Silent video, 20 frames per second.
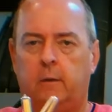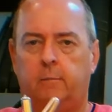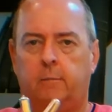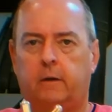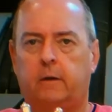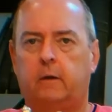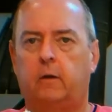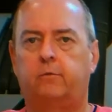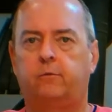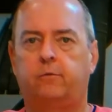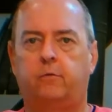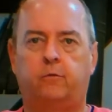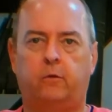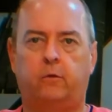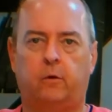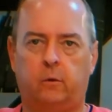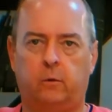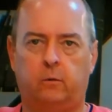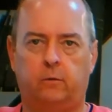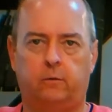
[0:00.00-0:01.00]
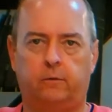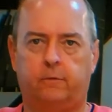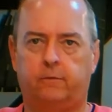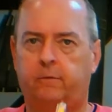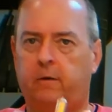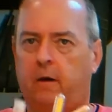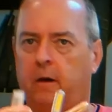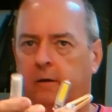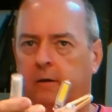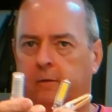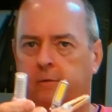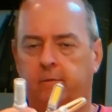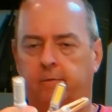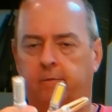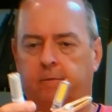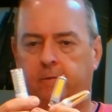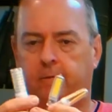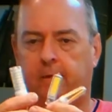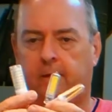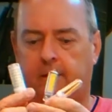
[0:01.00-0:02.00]
But it goes to show you there's tons
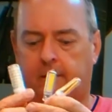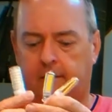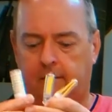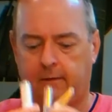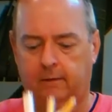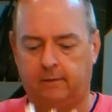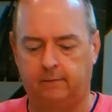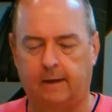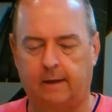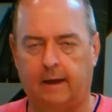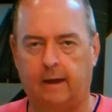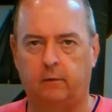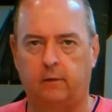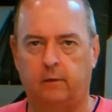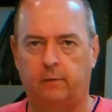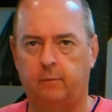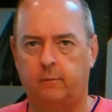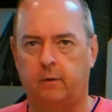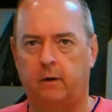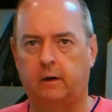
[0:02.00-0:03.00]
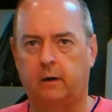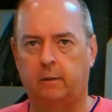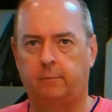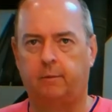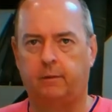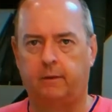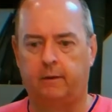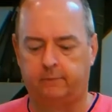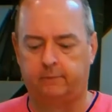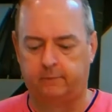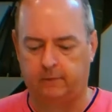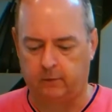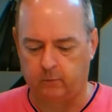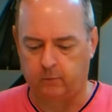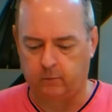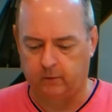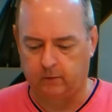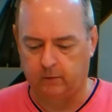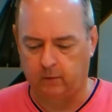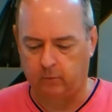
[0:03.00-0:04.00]
of these LEDs out on the marketplace that you
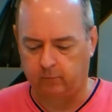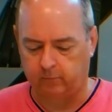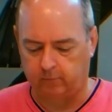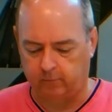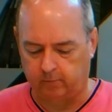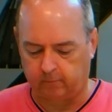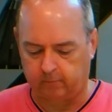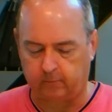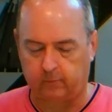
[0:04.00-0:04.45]
can use in this.